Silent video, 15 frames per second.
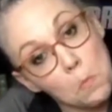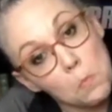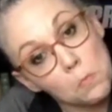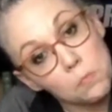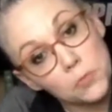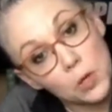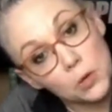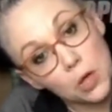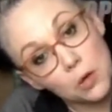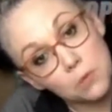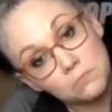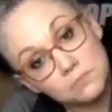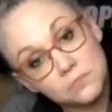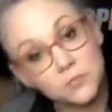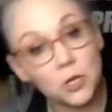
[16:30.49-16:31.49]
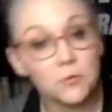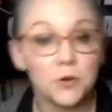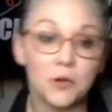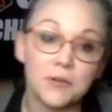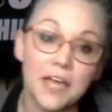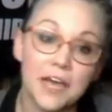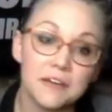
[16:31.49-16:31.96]
Don't know
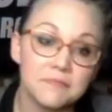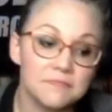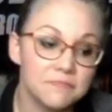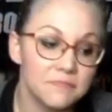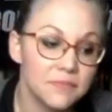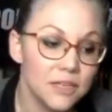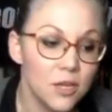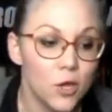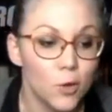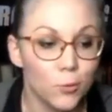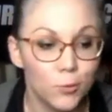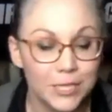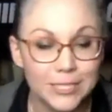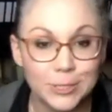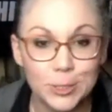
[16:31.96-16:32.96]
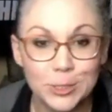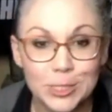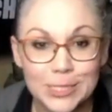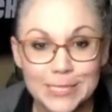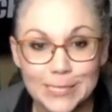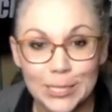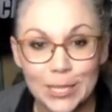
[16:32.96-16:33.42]
yet. Research is
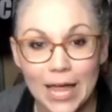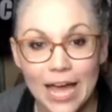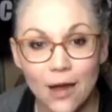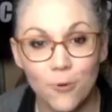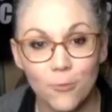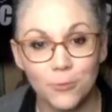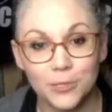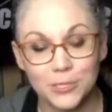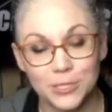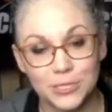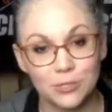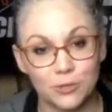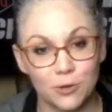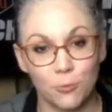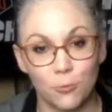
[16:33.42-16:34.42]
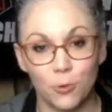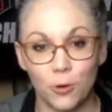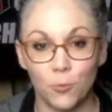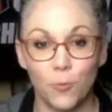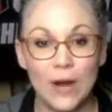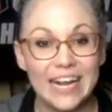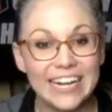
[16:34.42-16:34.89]
still out. We're
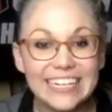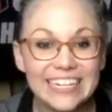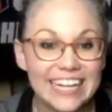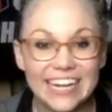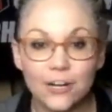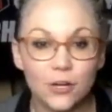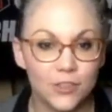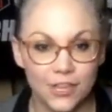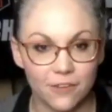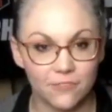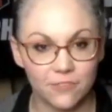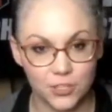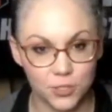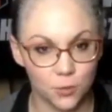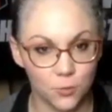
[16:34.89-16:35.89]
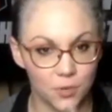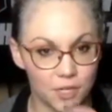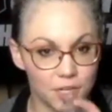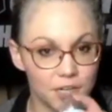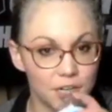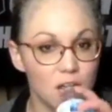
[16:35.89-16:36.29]
waiting to hear the official word.